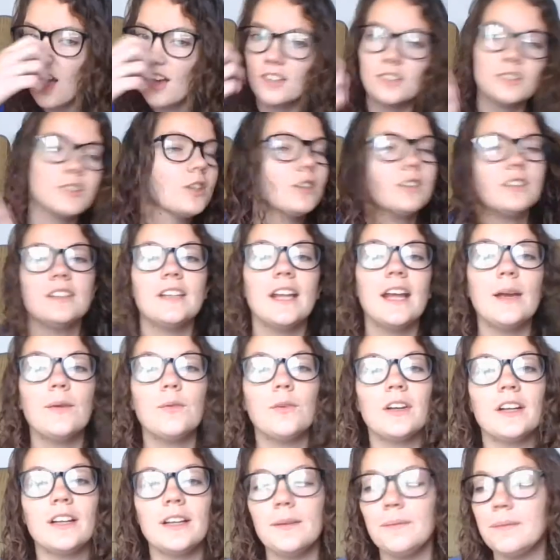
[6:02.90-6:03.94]
So today
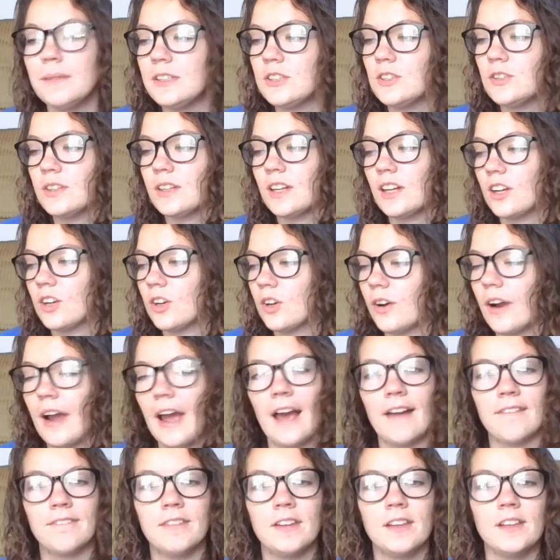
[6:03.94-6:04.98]
we're going to be doing a
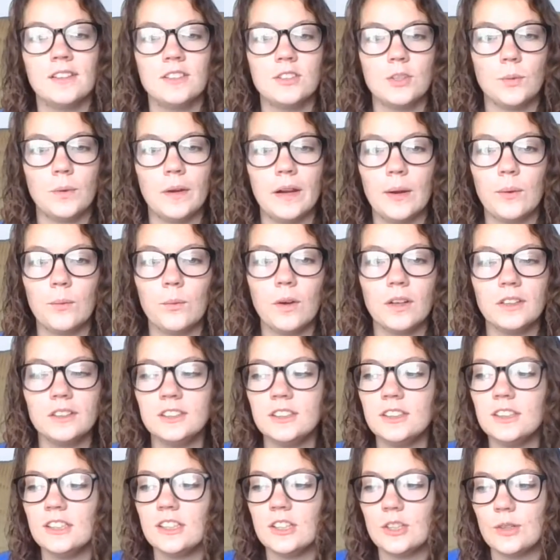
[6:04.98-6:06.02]
craft. So what I want
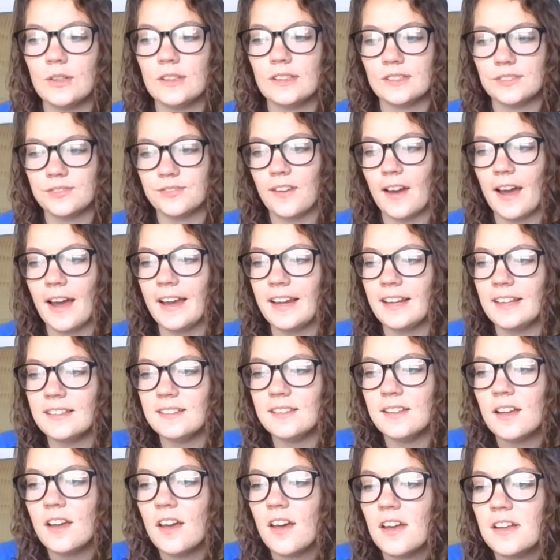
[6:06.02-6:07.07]
you to do is find
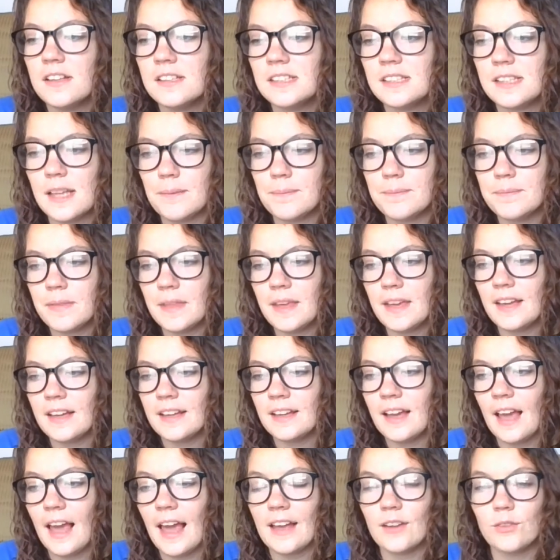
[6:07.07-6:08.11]

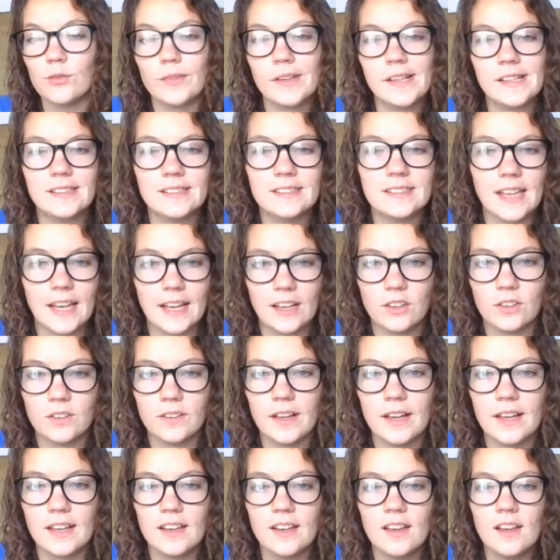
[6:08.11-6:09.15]
something and recycle
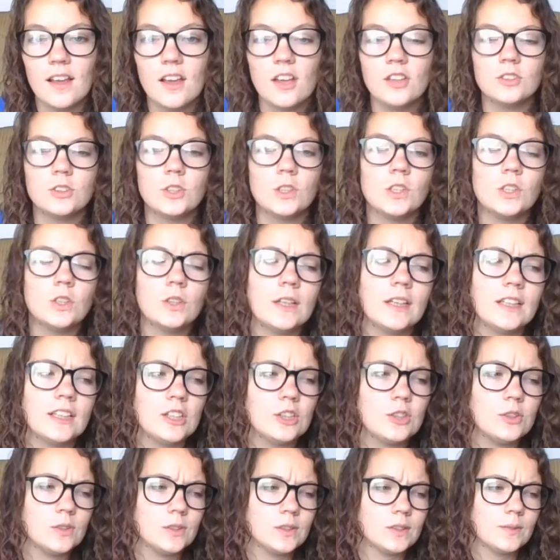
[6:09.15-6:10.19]
it. So you can
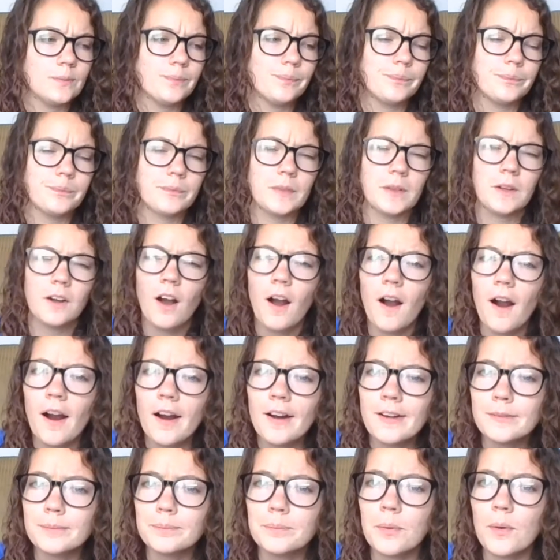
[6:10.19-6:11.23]
use
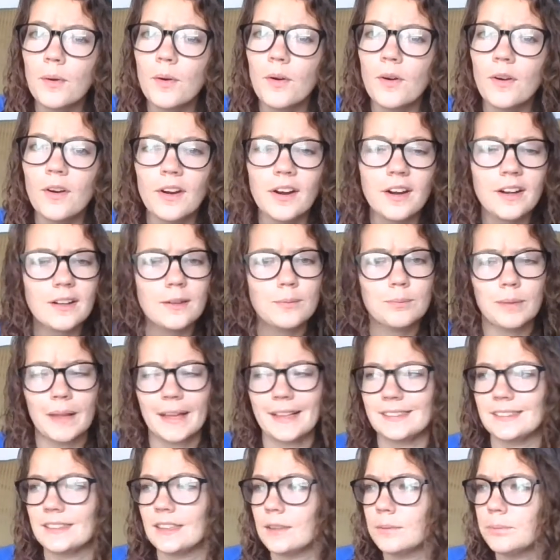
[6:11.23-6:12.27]
cardboard,
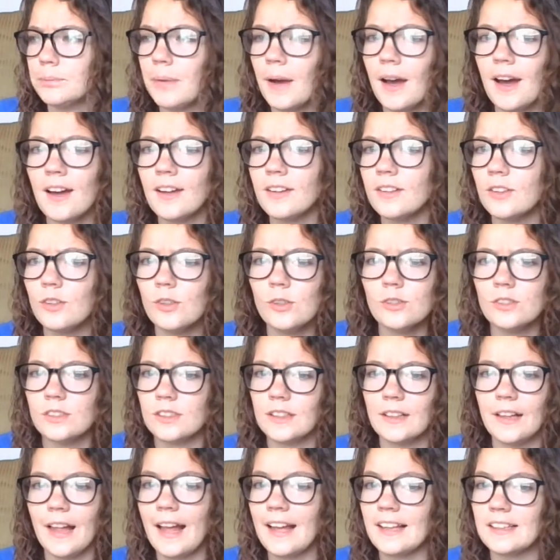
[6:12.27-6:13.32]
plastic bottles,
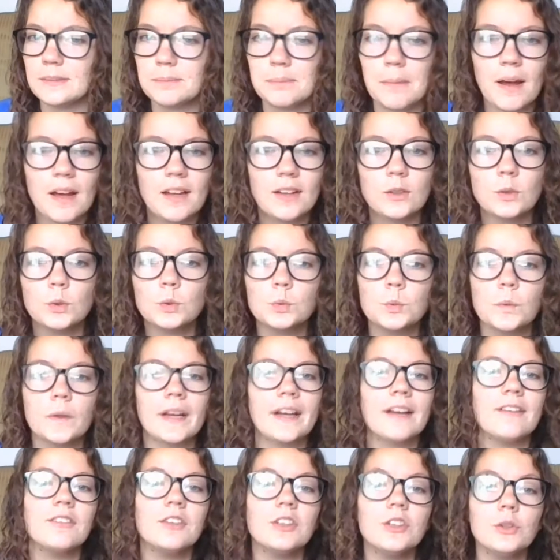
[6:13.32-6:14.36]
glass bottles,
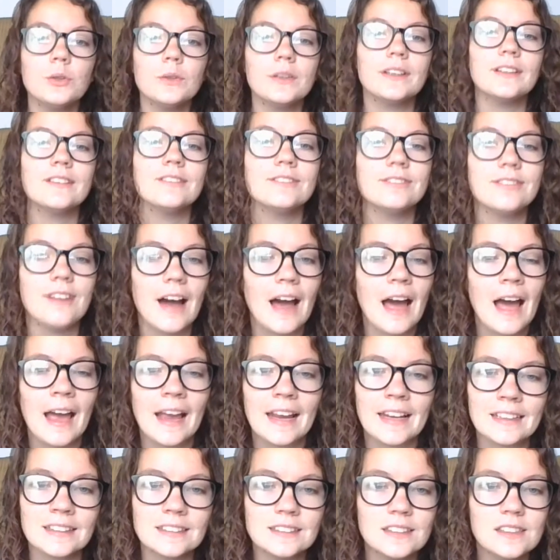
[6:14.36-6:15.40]
whatever you can
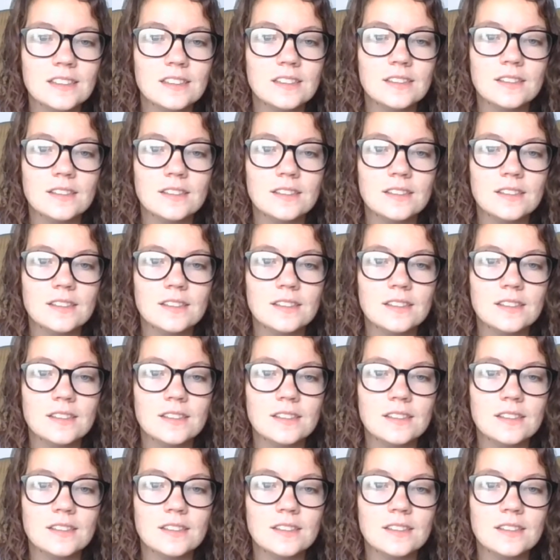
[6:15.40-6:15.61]
find